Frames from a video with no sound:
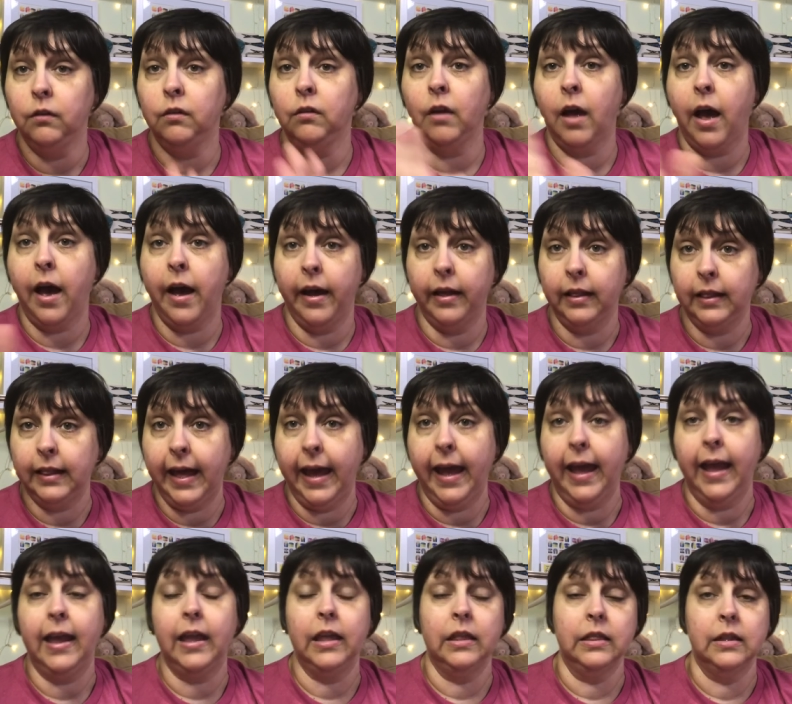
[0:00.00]
uh,
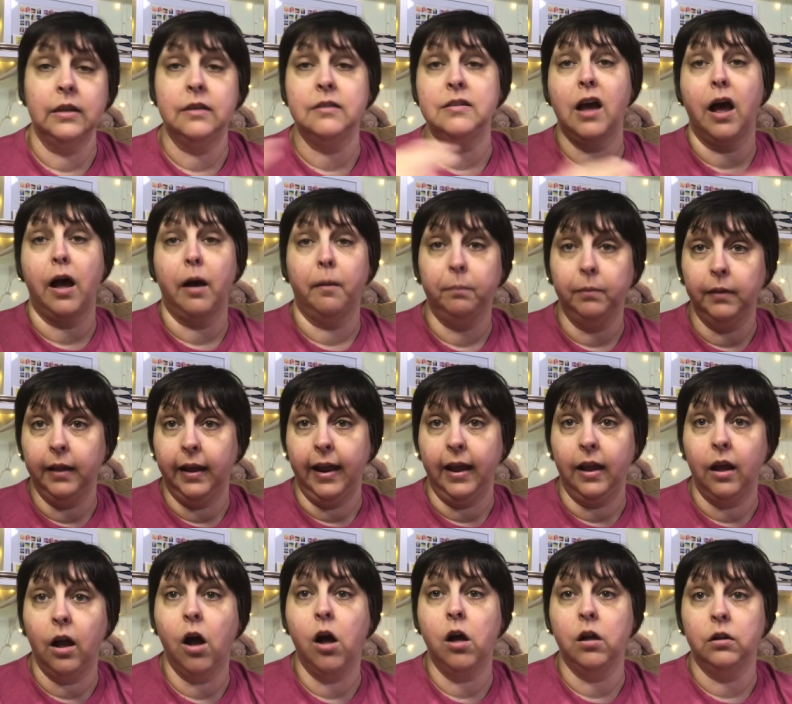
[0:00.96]
leg and the top
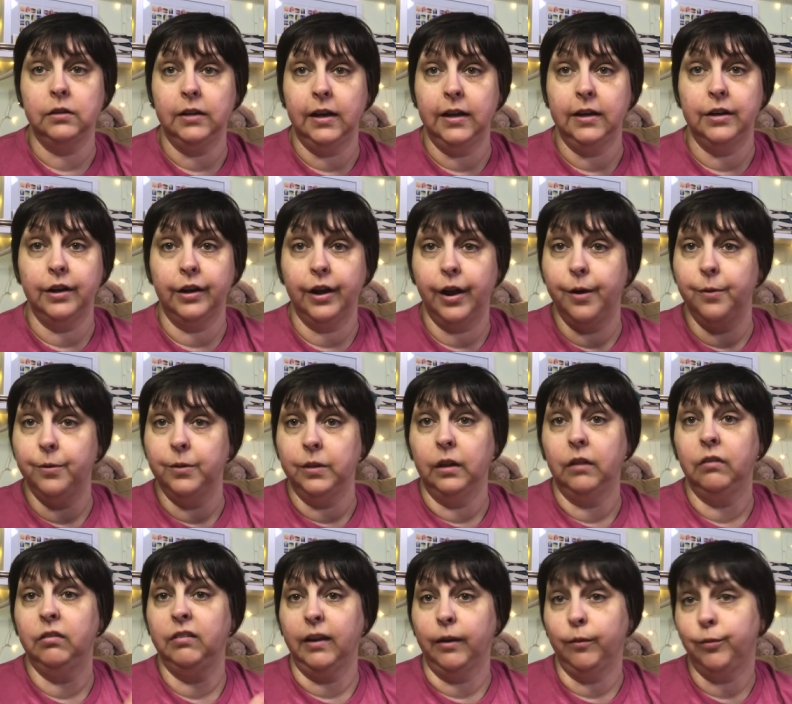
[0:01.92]
leg all need to go in the
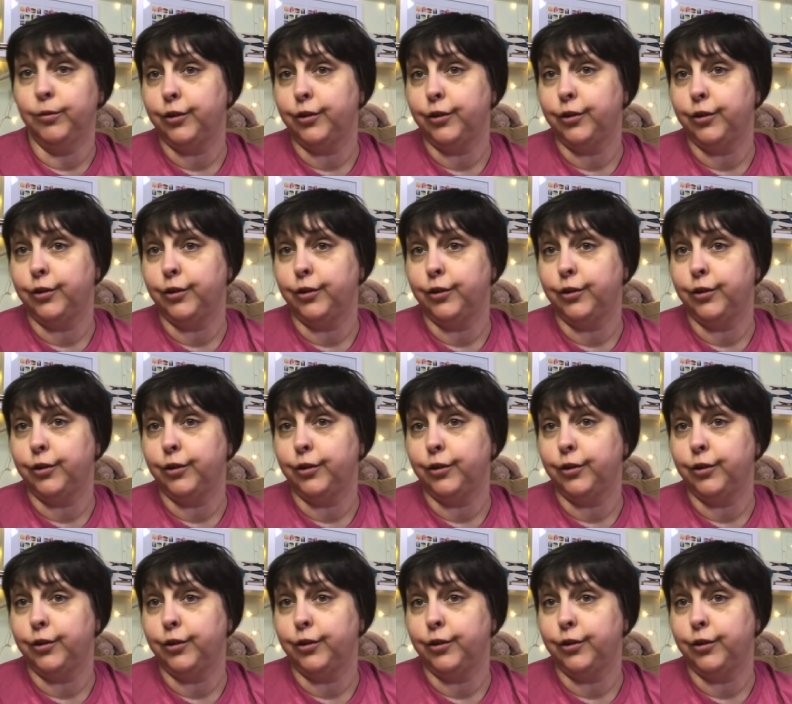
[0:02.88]
same